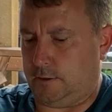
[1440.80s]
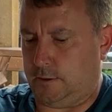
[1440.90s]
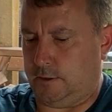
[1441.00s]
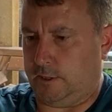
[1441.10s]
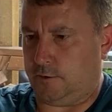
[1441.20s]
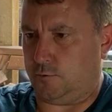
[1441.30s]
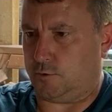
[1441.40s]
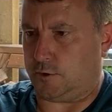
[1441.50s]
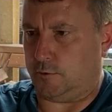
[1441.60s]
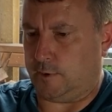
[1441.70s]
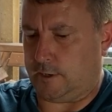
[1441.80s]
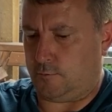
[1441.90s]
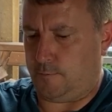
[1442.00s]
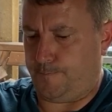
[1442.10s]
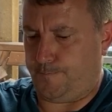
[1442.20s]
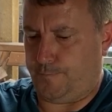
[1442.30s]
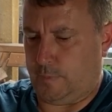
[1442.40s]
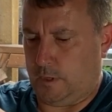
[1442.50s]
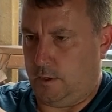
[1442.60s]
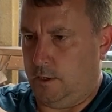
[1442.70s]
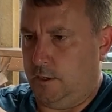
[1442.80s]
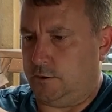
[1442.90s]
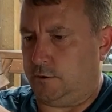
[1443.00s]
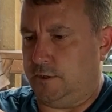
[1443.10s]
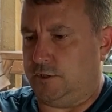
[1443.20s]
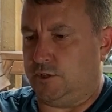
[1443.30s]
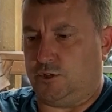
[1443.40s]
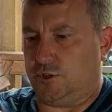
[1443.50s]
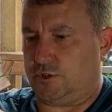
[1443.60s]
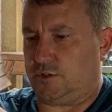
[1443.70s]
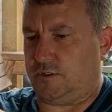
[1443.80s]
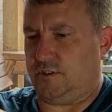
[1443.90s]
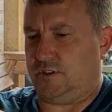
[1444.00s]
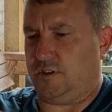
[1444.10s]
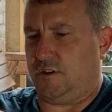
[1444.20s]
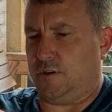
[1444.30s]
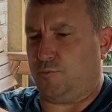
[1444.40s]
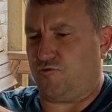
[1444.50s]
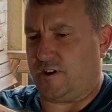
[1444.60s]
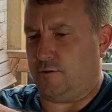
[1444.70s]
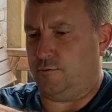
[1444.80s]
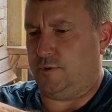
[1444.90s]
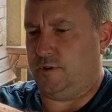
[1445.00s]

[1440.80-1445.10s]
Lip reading: They'd all sold out. So this is just dark brown